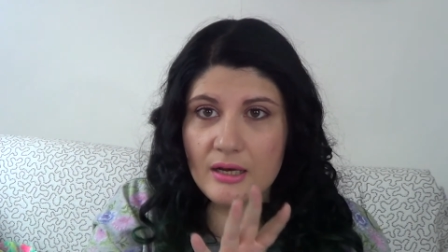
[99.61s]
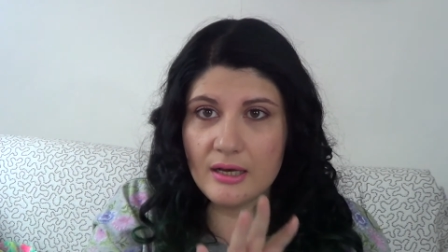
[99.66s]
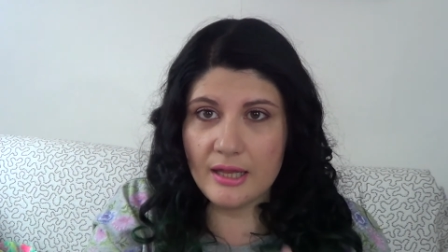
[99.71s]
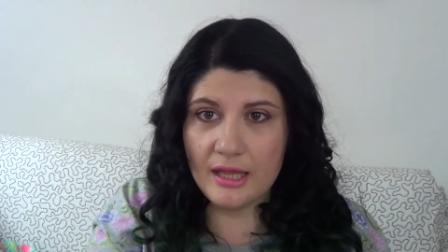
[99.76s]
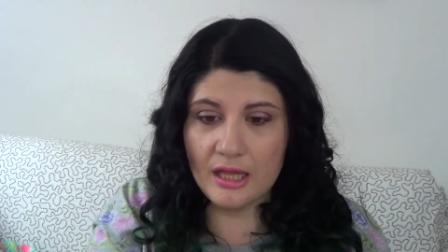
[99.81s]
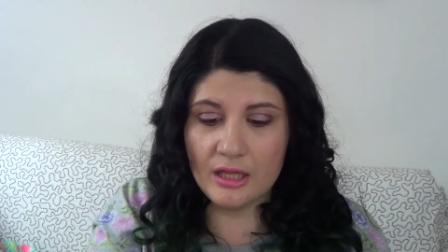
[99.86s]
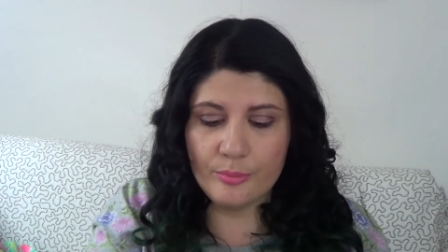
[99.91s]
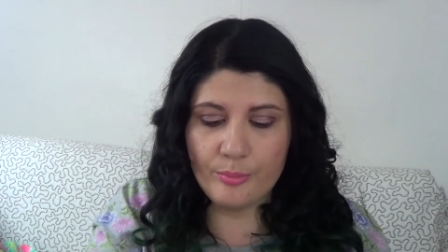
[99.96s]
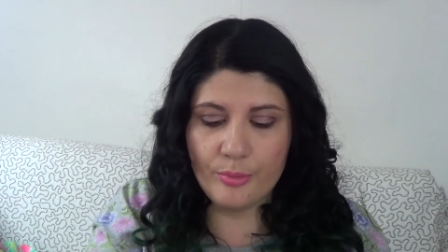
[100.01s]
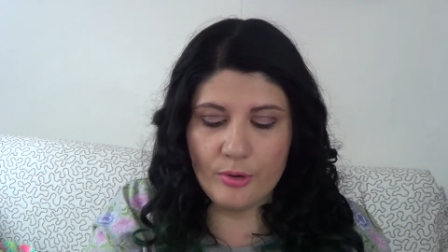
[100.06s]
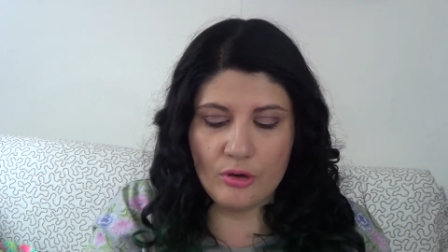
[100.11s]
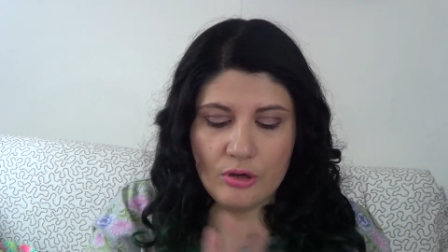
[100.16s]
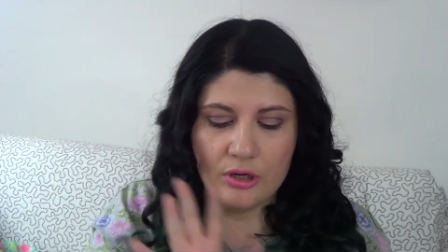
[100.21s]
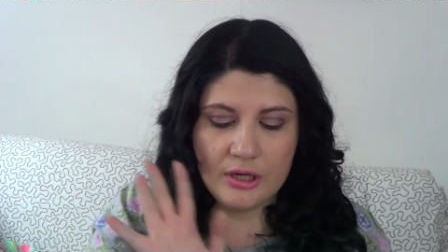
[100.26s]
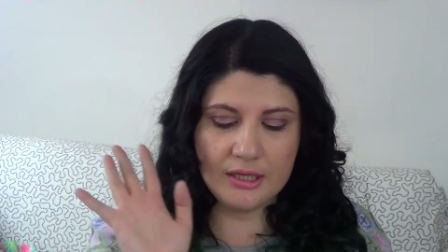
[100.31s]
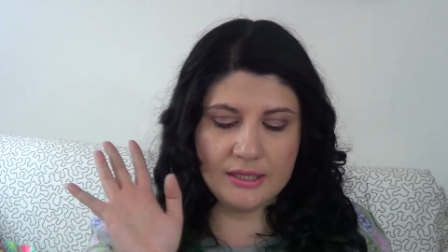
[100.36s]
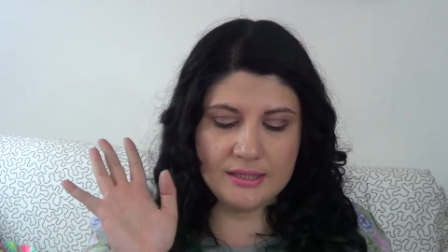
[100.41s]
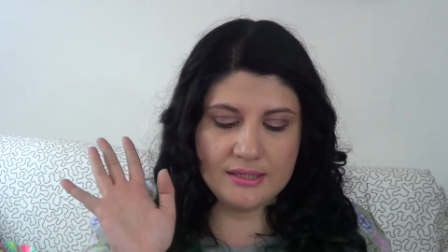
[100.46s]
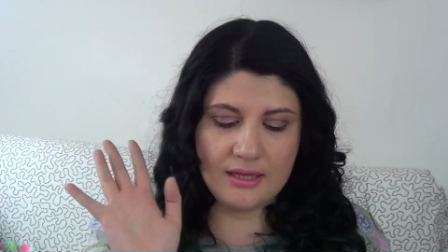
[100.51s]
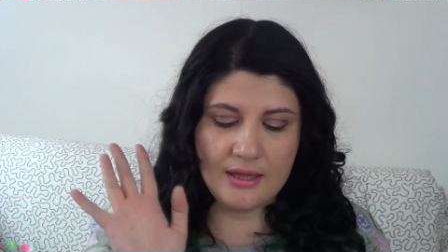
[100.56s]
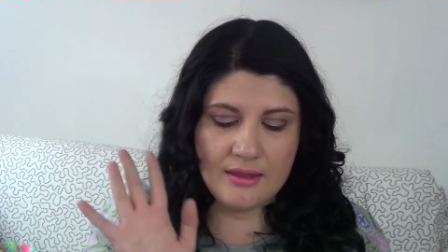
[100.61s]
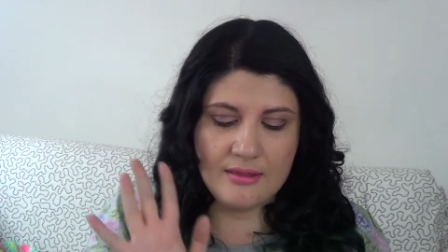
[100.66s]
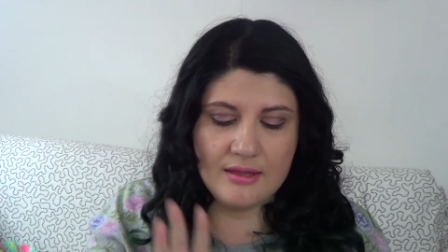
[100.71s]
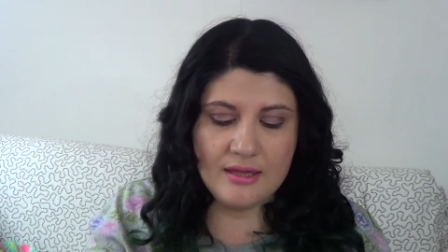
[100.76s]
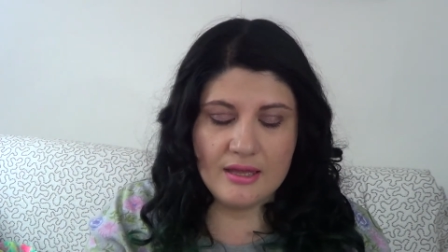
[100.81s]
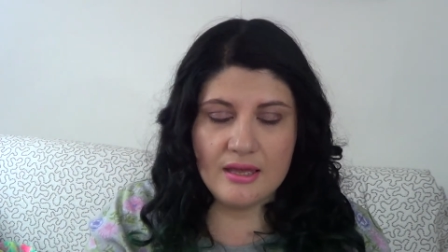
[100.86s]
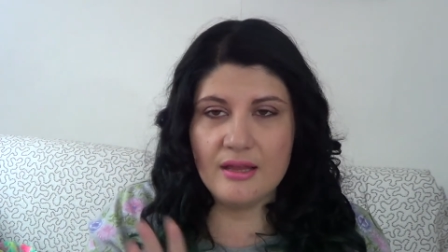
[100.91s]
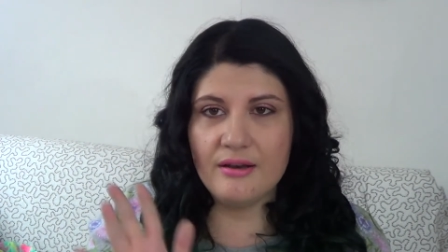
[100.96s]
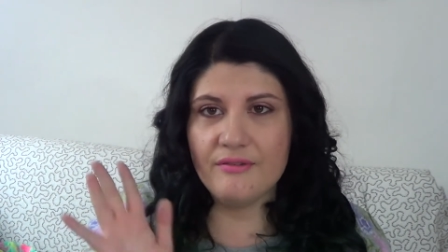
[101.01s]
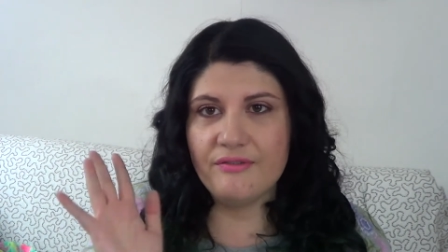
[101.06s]
nail polish and
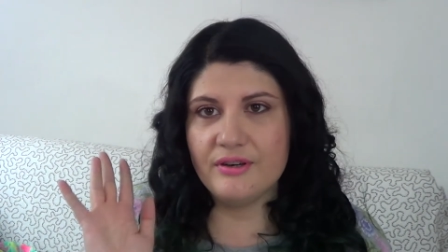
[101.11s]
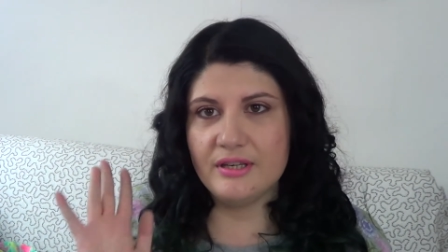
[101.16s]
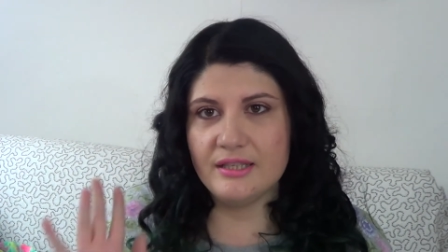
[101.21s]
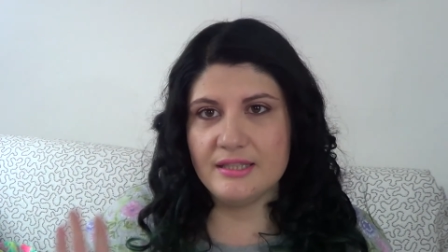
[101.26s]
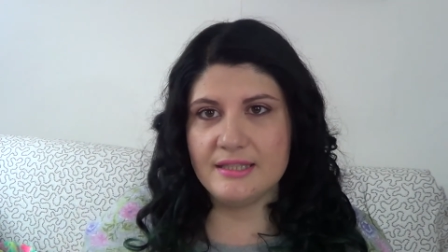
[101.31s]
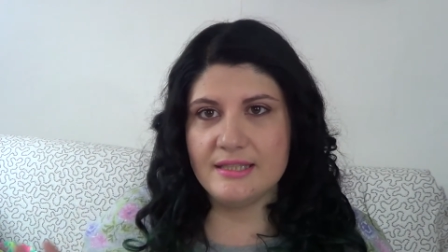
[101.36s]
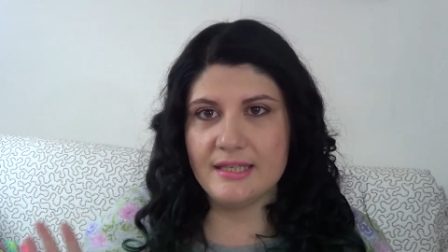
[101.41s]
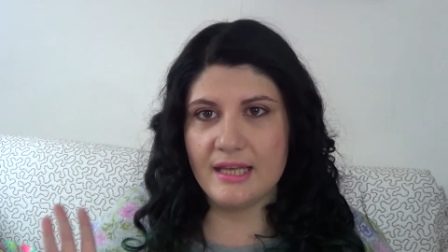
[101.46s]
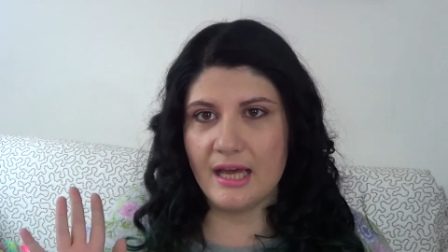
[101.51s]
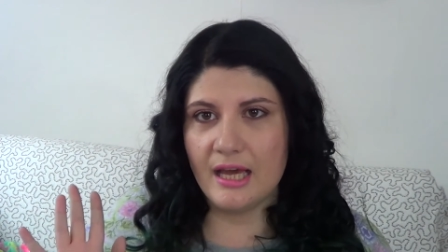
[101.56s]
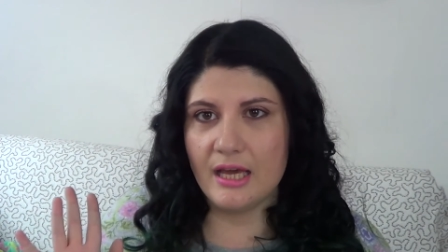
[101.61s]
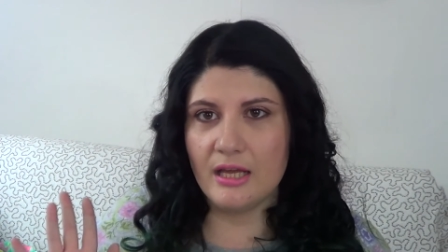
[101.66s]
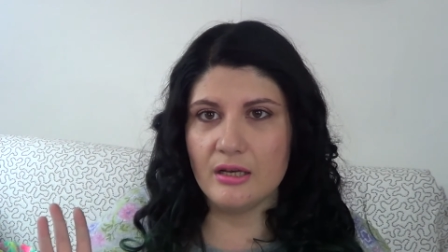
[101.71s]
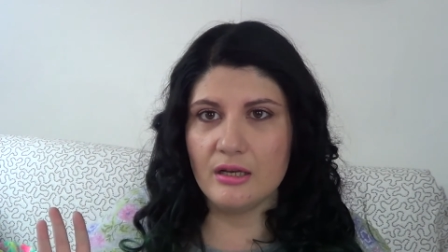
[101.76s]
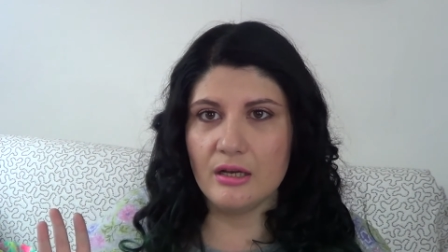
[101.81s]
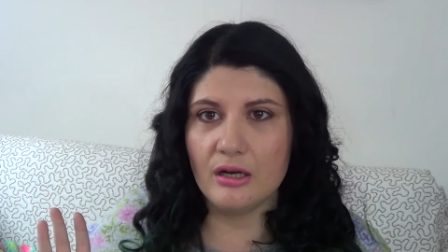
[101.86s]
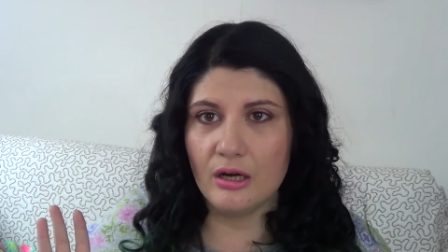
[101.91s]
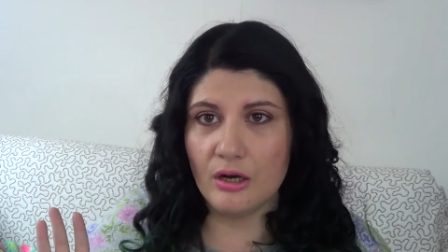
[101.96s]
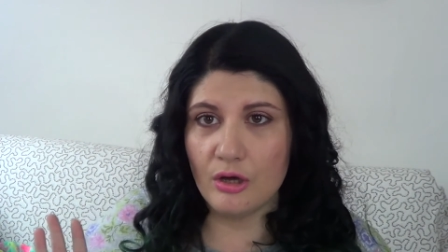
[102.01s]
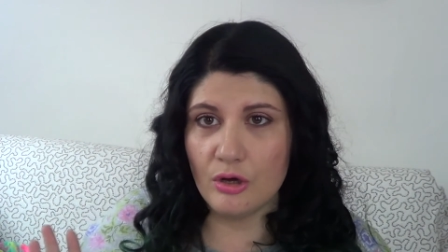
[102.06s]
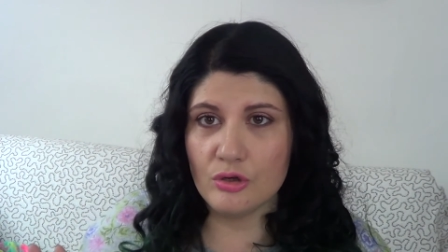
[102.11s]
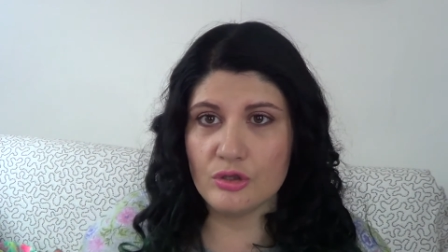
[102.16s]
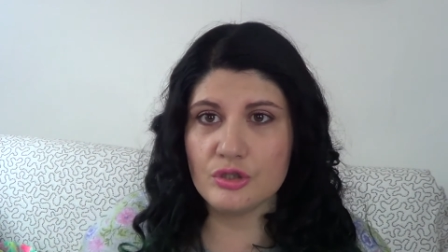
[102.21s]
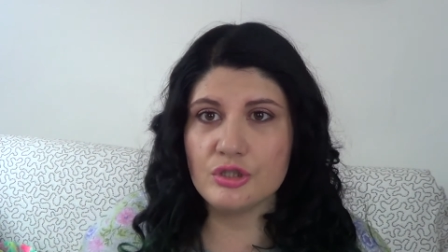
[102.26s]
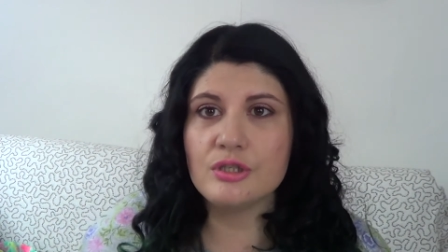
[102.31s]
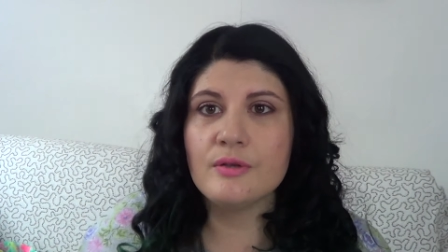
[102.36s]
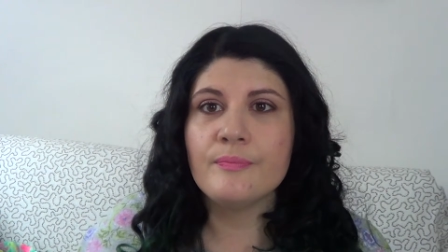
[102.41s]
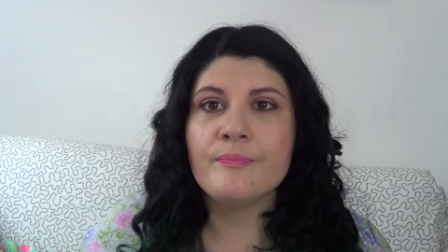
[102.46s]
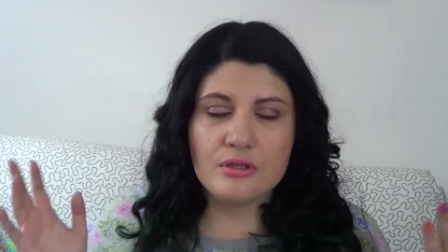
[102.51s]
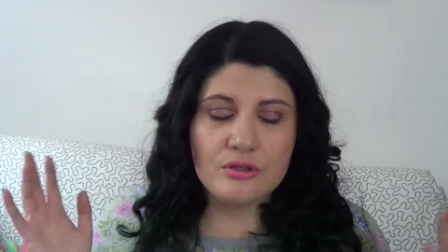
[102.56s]
the Infinite Shine gloss.